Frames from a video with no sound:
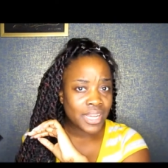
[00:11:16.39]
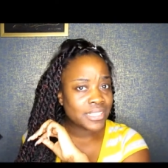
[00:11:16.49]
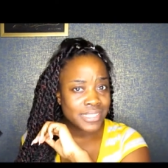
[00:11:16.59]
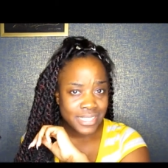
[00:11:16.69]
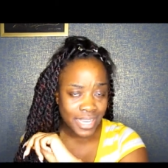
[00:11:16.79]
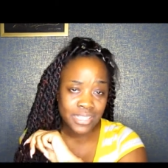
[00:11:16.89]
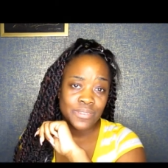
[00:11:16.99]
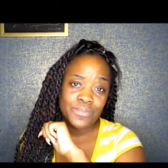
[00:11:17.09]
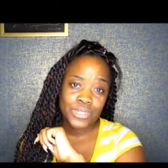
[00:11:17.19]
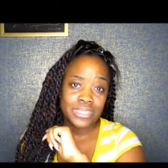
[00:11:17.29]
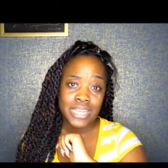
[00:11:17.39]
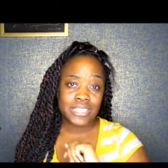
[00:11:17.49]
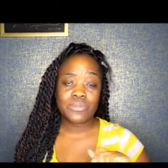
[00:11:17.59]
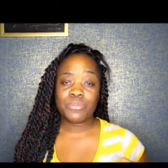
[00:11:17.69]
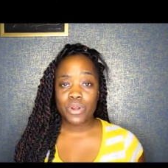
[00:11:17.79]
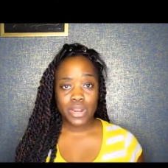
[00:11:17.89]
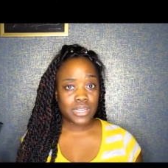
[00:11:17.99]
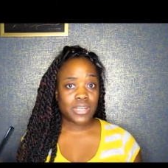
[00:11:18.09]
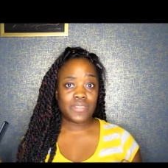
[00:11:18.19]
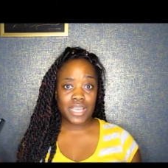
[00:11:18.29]
understands the 4-section
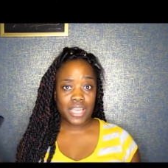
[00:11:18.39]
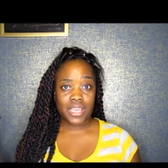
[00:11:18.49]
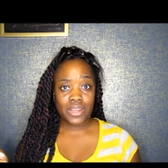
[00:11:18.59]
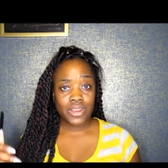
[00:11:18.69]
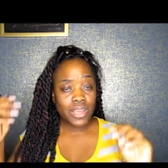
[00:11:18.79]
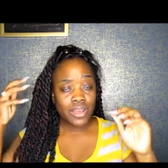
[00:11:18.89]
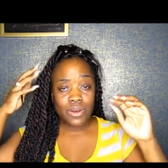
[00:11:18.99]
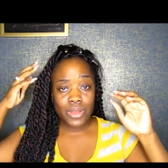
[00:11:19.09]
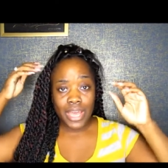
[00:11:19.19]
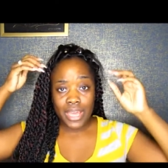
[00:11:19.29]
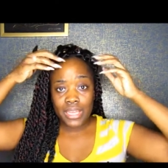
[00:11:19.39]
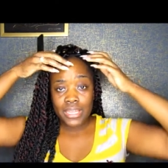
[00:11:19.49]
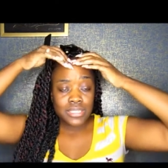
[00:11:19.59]
parting of the hair, okay?